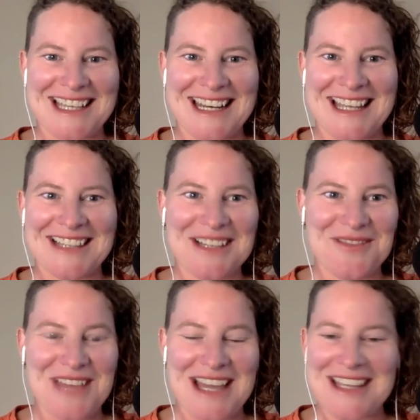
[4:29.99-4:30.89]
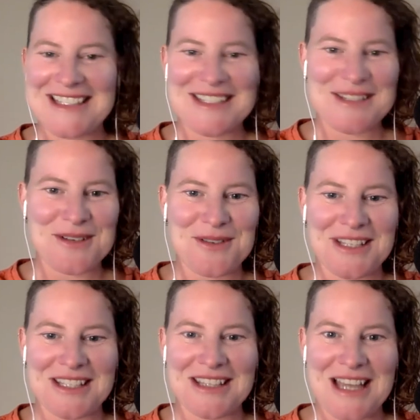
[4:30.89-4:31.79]
And I love that because it's
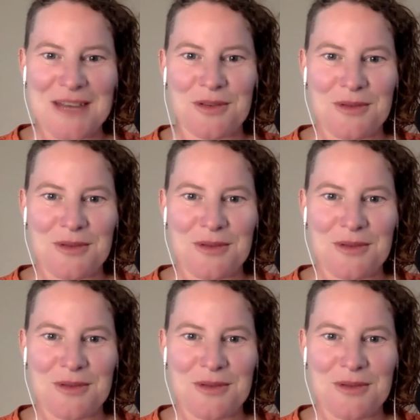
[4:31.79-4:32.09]
totally in line with